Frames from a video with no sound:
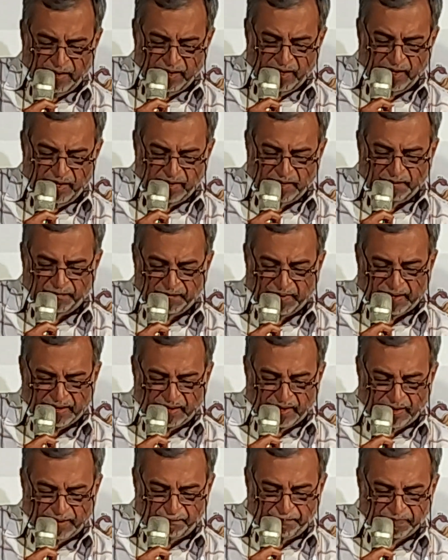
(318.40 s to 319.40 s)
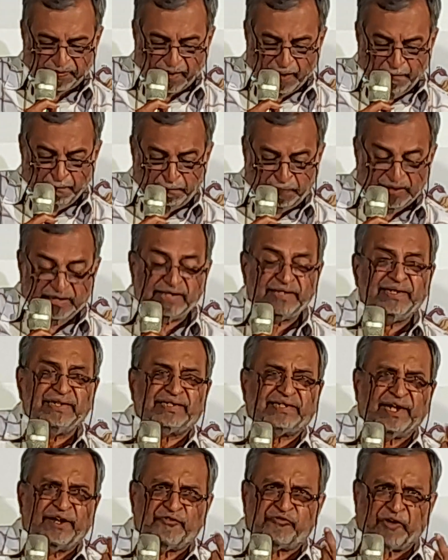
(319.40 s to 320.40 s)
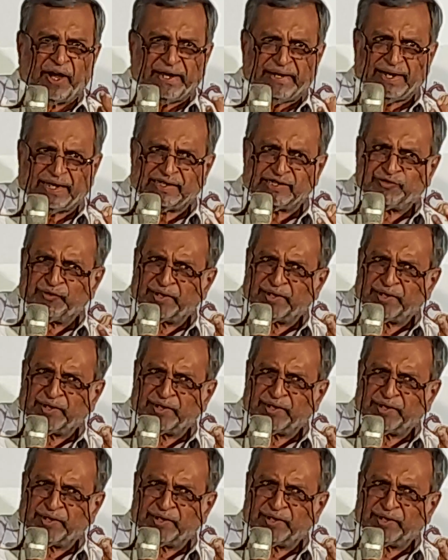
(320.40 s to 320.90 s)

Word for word: uh, then um, business and finance.